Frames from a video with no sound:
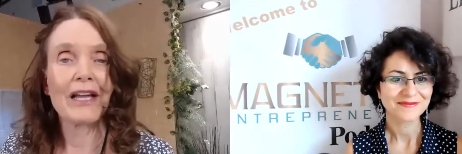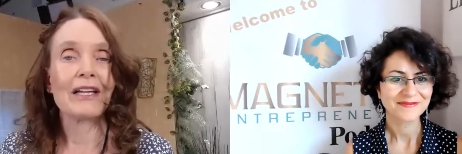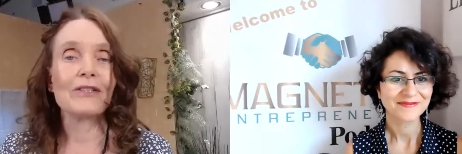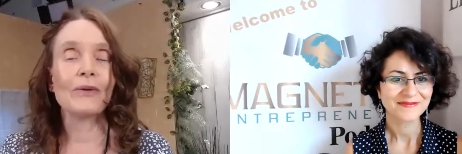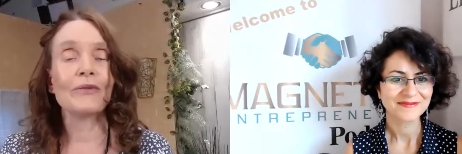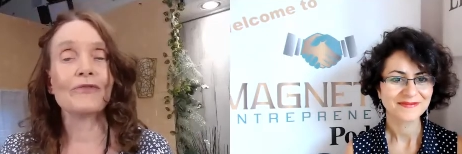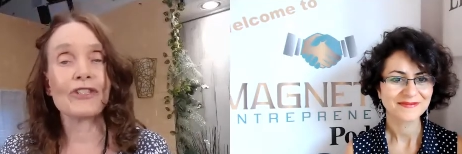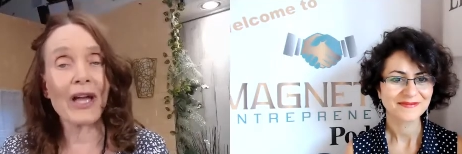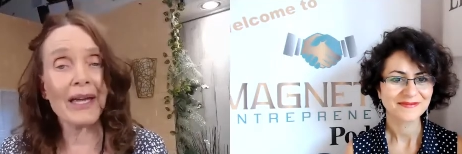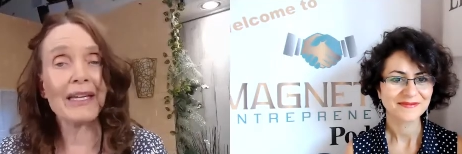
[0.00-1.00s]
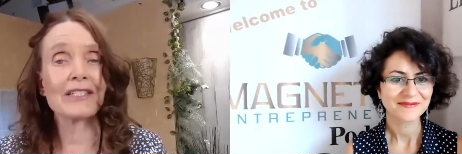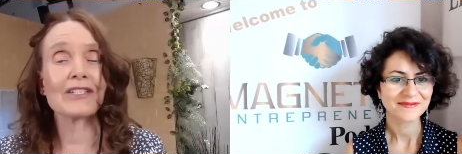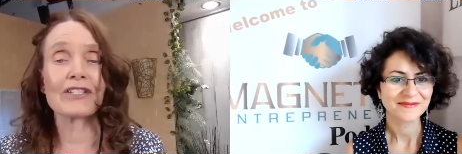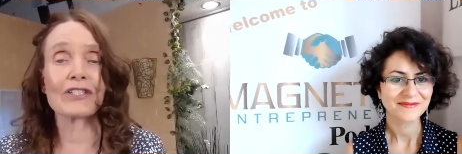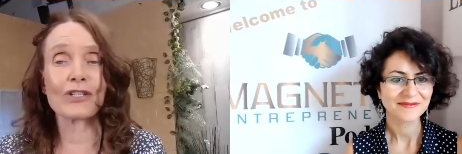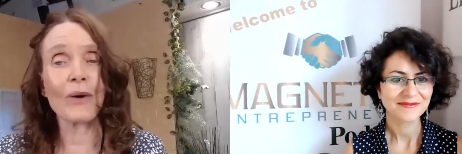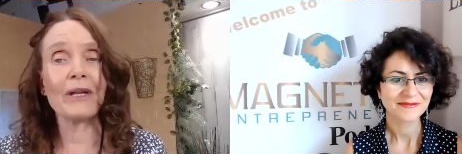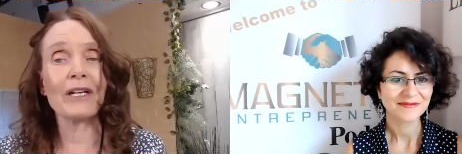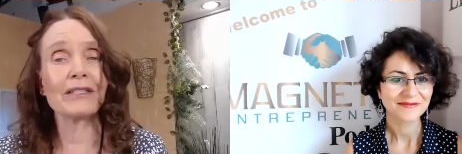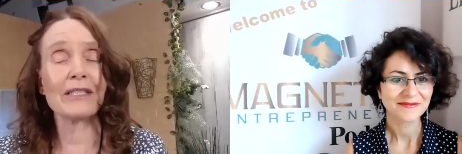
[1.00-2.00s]
Speaker 1: You've changed so
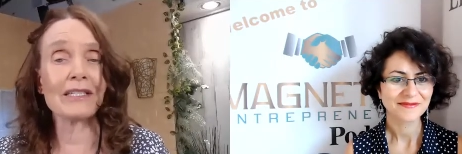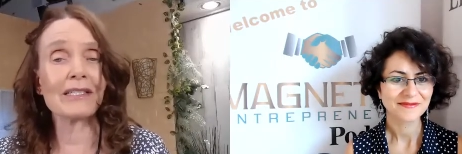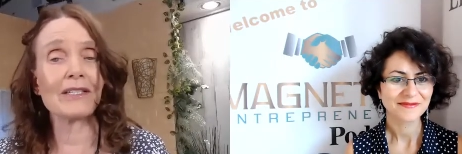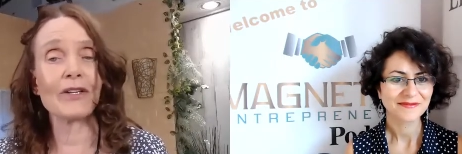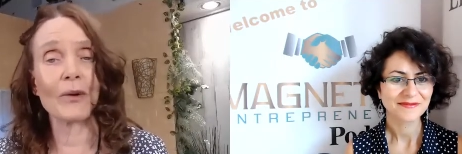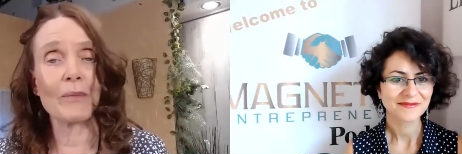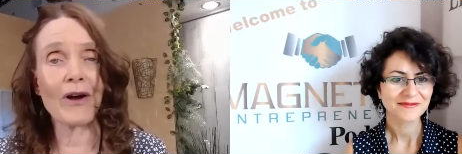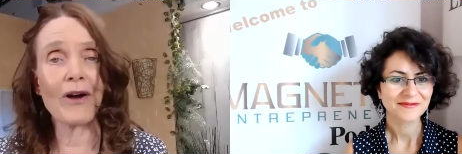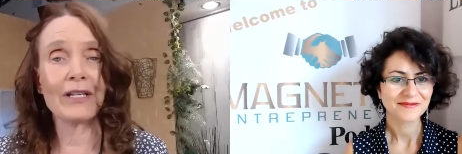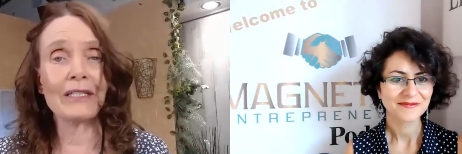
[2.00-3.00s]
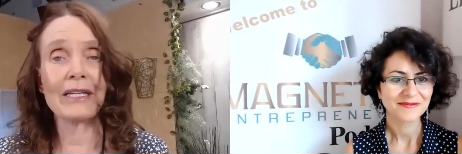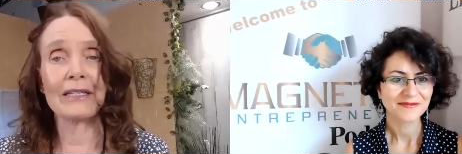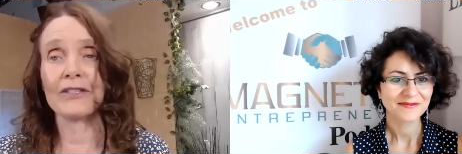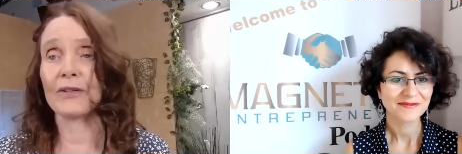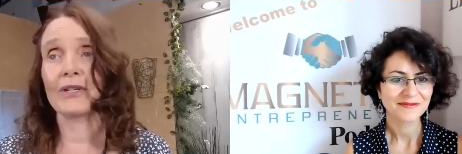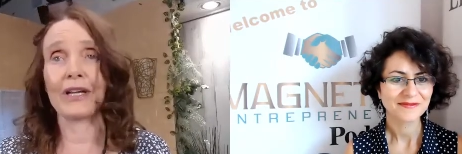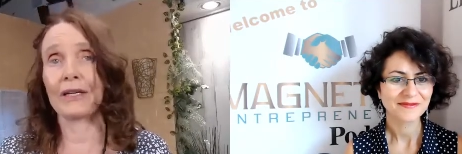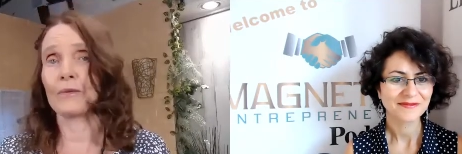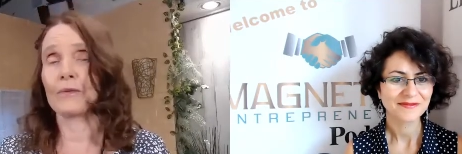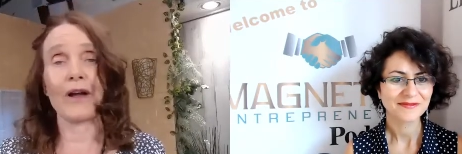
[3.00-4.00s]
many things in your body that you're
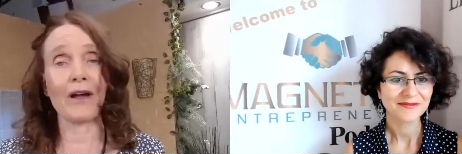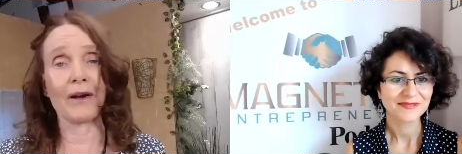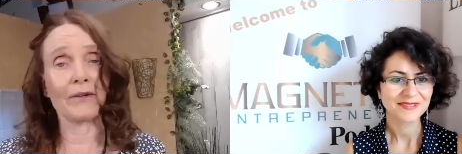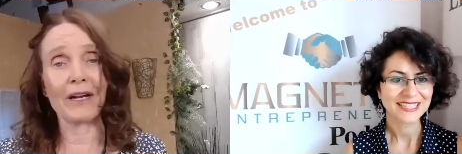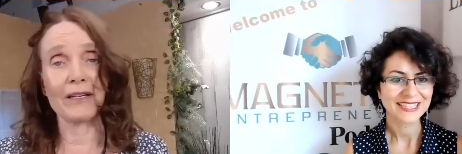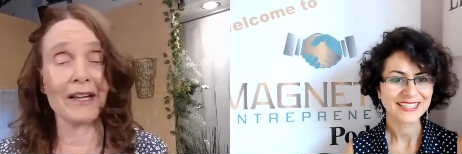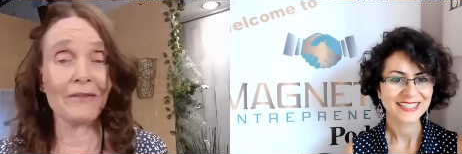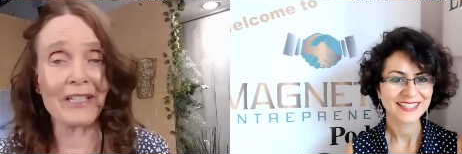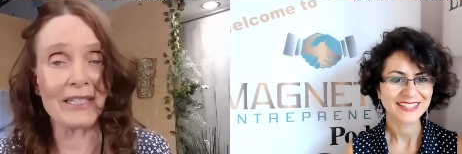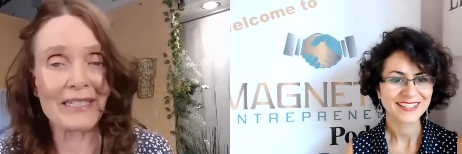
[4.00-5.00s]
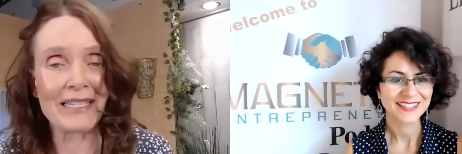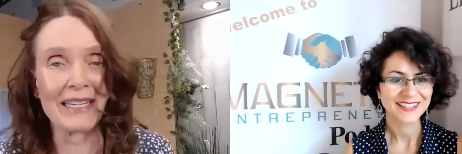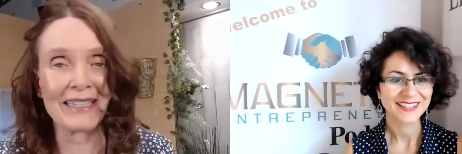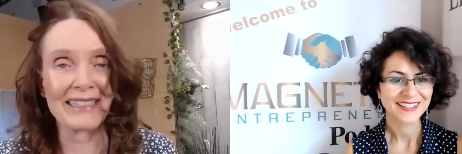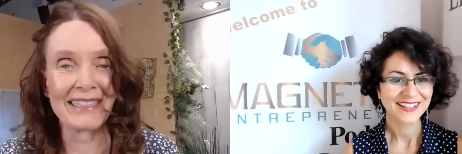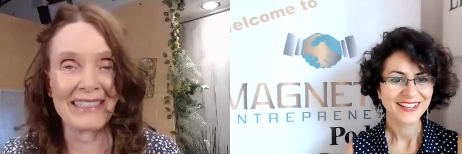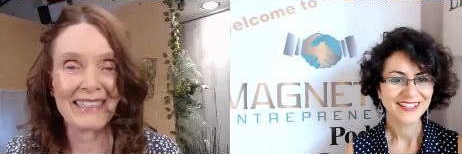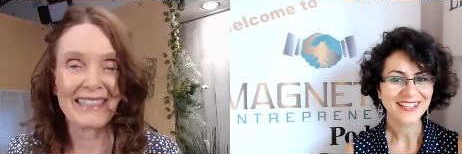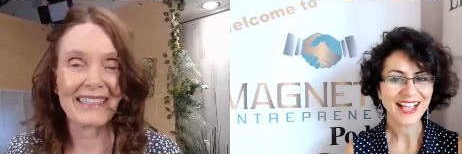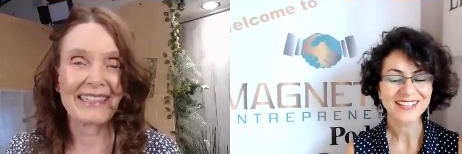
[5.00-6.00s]
like, wow, I love this.
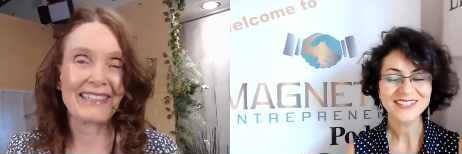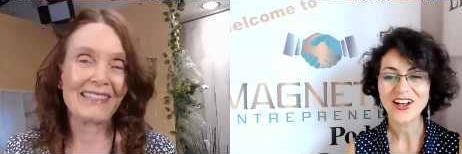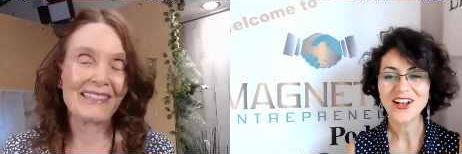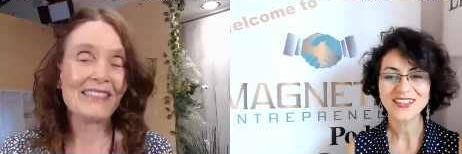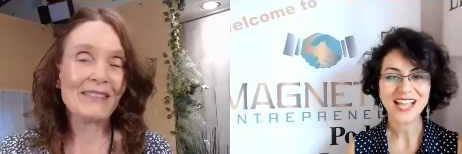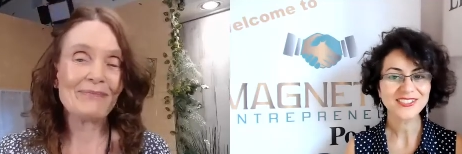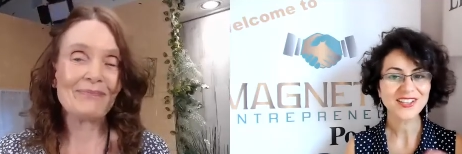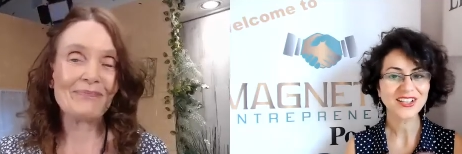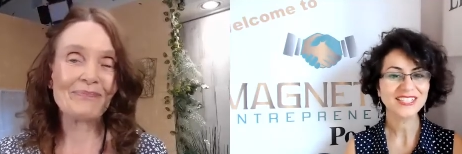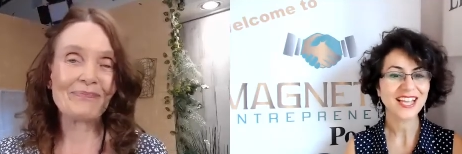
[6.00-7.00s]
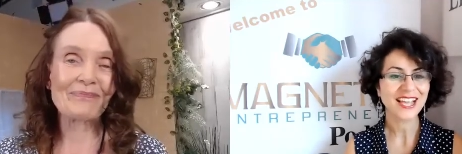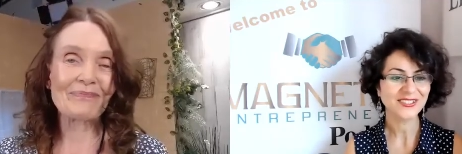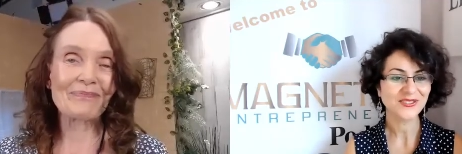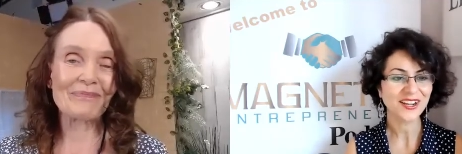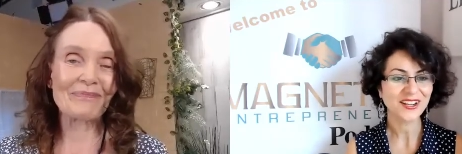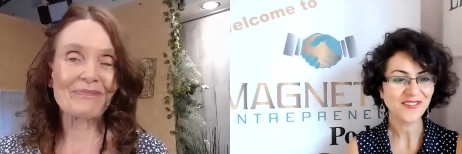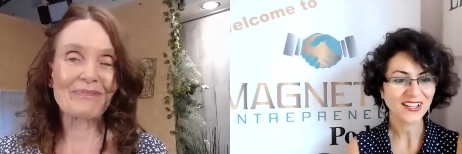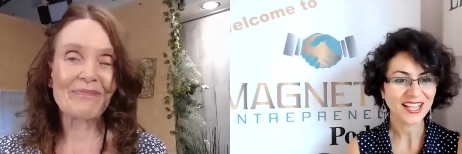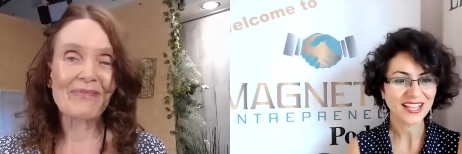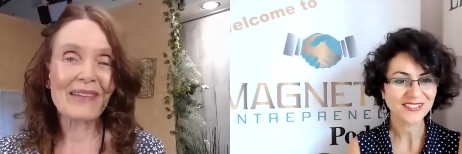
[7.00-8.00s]
Speaker 2: That's all it takes,
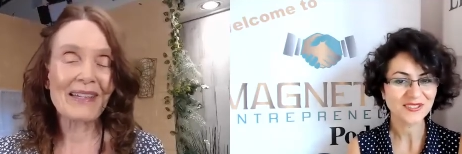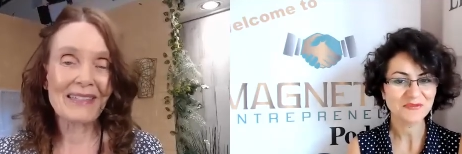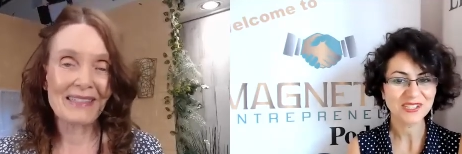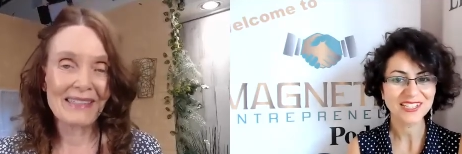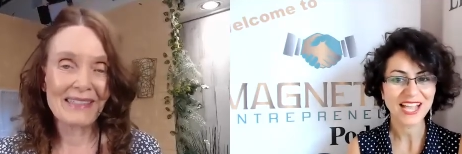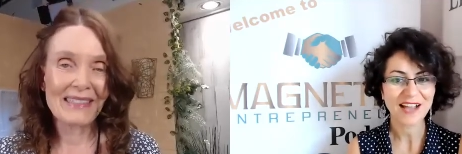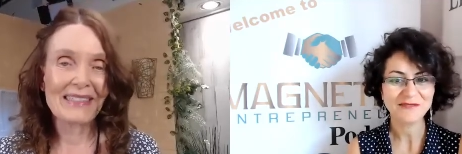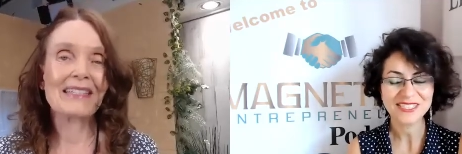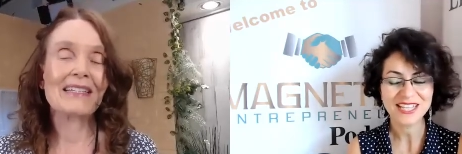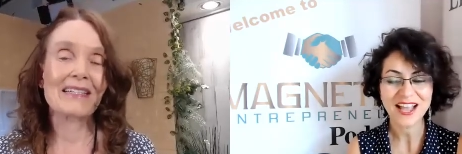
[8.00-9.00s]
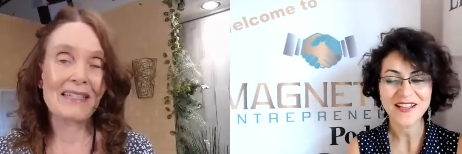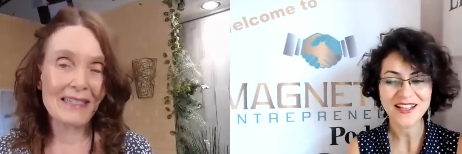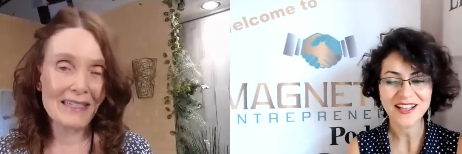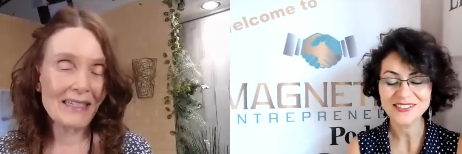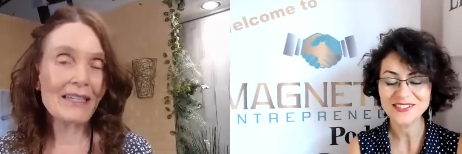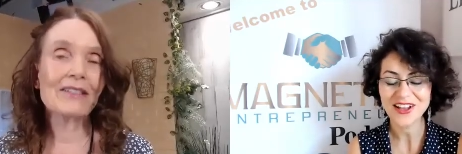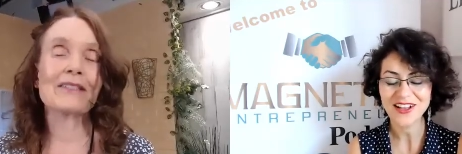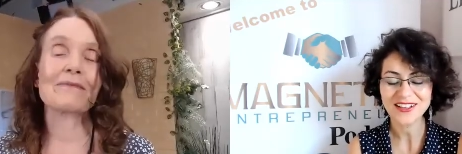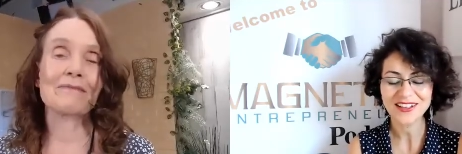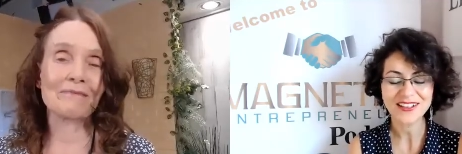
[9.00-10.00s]
21 days to build habits.
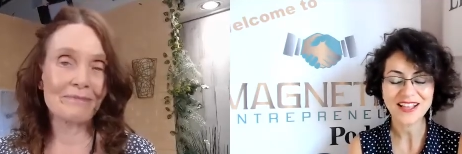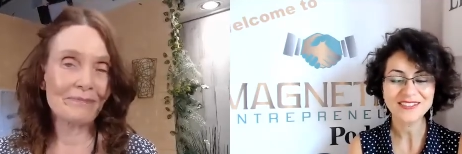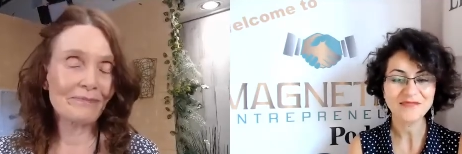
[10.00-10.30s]
It's